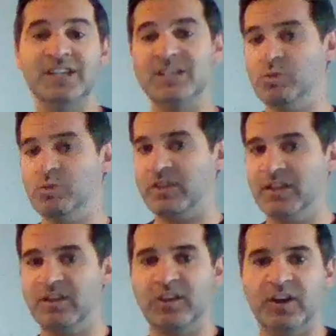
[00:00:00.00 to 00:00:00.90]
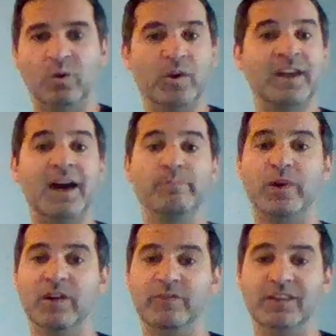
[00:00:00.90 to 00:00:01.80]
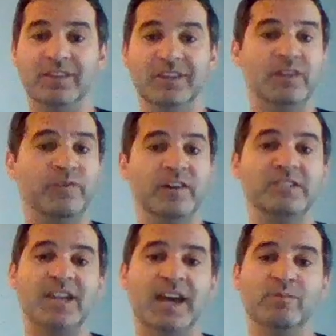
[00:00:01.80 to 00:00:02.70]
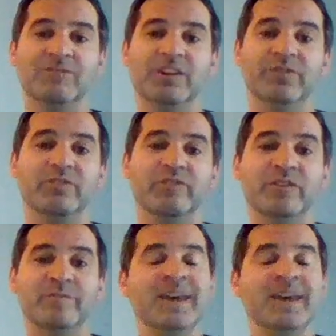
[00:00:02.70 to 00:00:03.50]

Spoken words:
we think they're going to work out perfectly the first time we run through them.